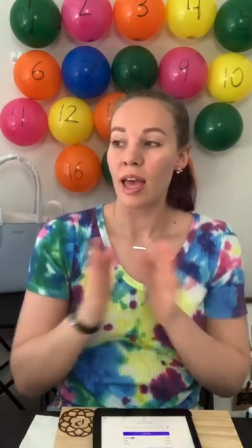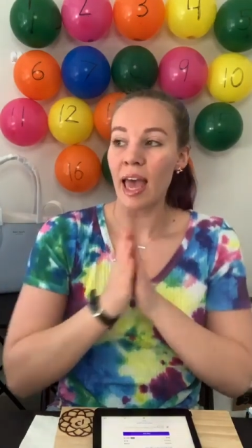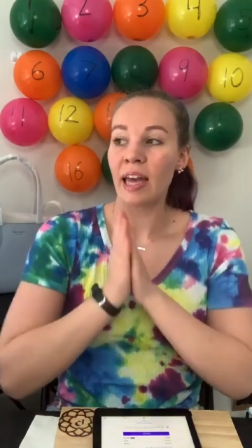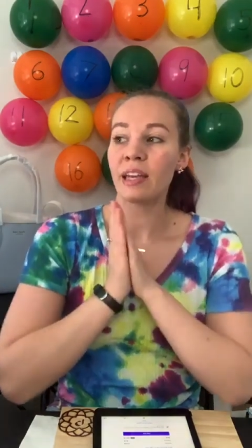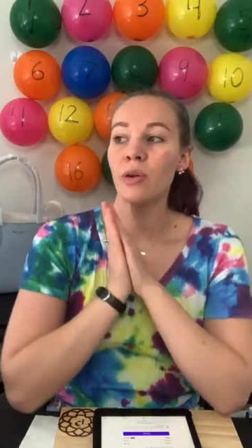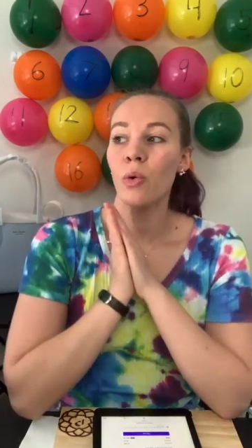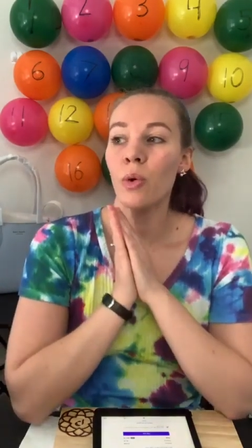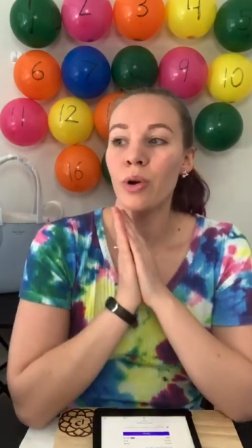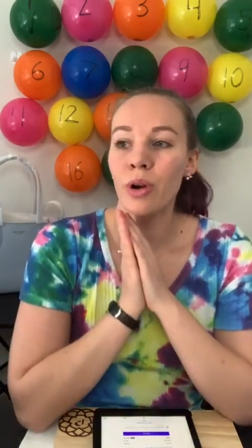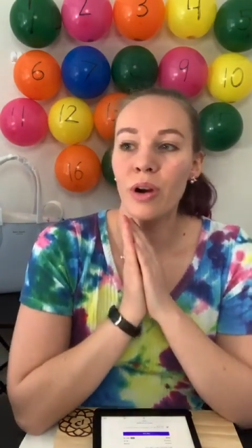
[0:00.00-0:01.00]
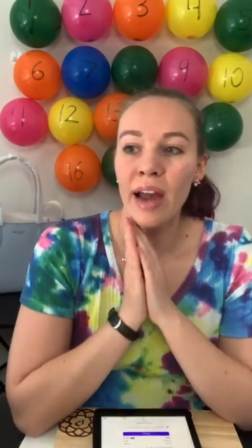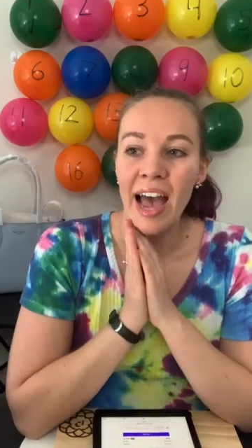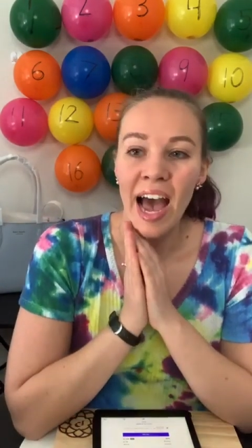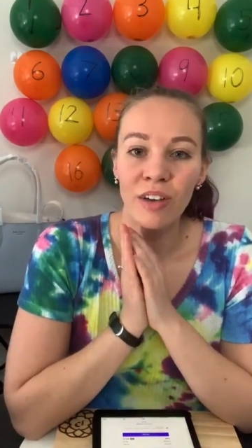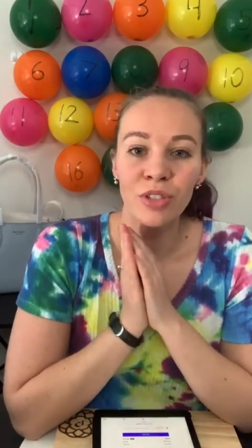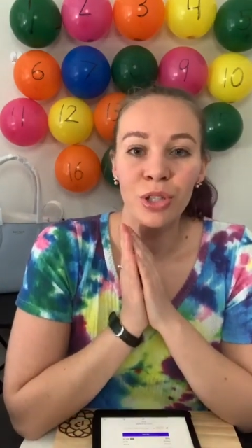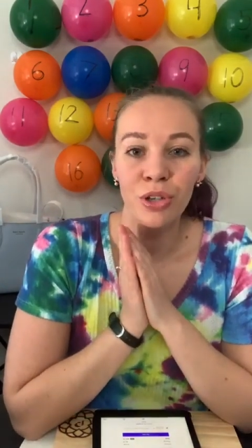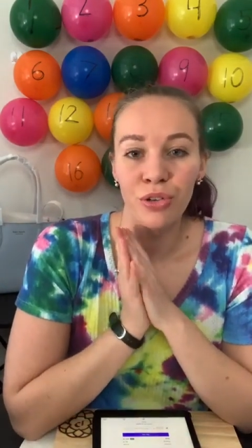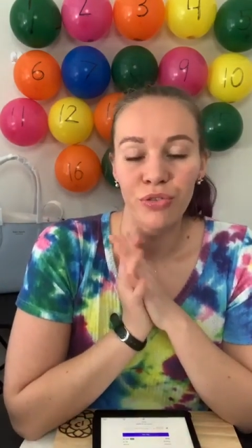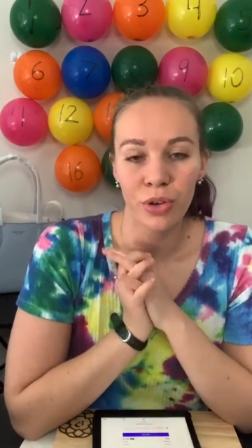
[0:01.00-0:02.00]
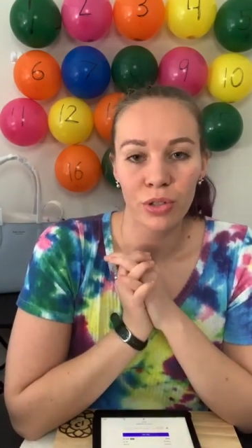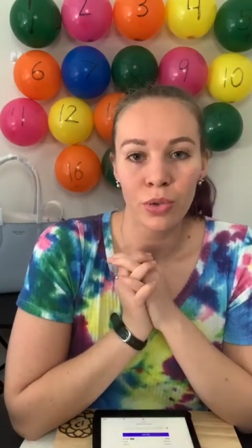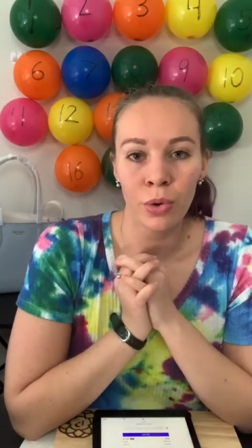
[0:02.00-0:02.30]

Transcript: Any order after your first